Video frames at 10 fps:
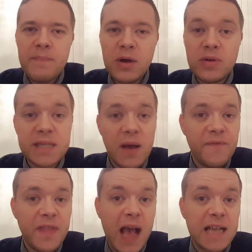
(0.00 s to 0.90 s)
build us
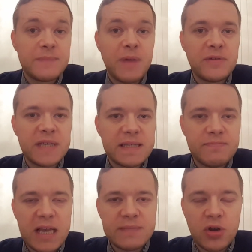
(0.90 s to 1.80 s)
up for that? I suppose
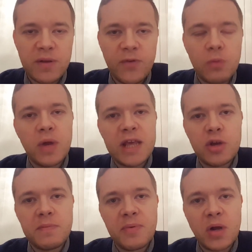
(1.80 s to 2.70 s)
it's modern football. He
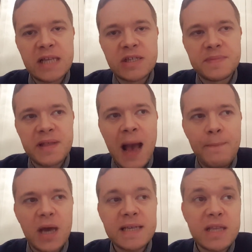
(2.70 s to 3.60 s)
could be building us up to
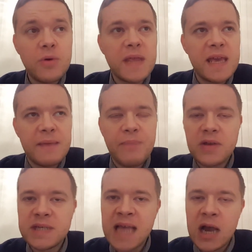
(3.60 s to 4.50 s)
that, but I still think it
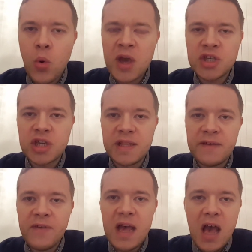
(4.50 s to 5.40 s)
poses that question
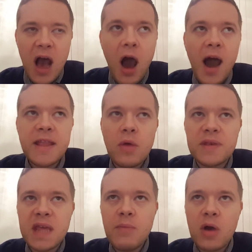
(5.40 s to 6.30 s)
of, I
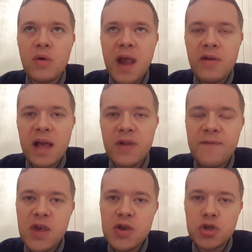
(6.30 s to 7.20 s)
don't see Michael Carrick having
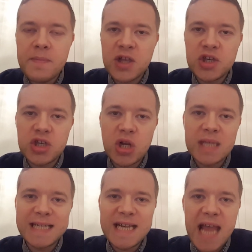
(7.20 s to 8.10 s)
a future at Manchester
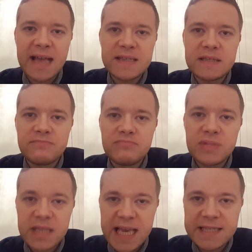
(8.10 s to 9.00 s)
United next
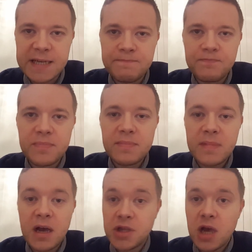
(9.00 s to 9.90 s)
season.
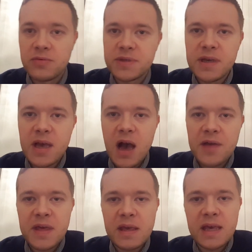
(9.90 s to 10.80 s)
I don't.
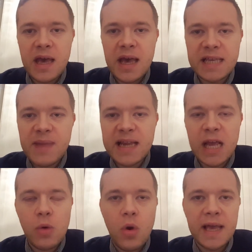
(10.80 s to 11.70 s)
I think he's made
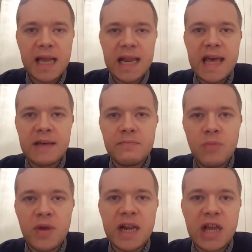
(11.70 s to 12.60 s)
it quite clear,
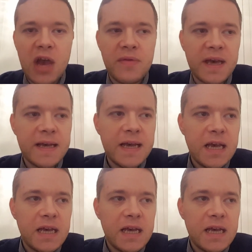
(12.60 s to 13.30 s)
Mourinho, that